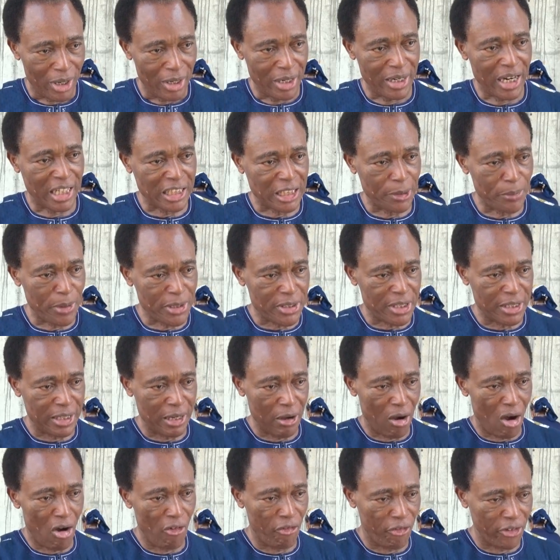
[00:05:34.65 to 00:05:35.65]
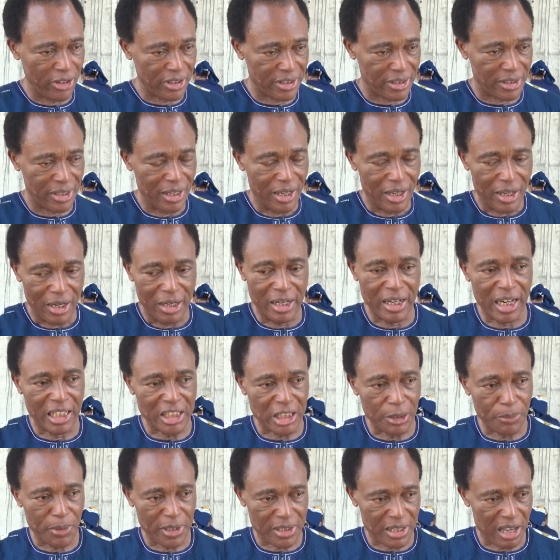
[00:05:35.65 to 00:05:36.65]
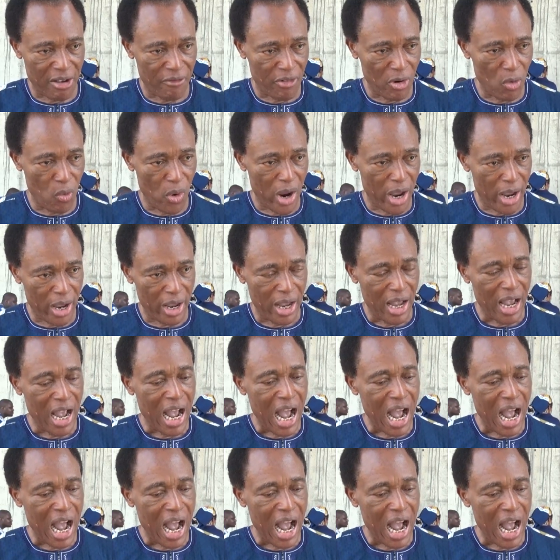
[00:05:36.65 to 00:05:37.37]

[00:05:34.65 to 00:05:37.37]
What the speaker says: Leadership is in the office. Leadership is everywhere.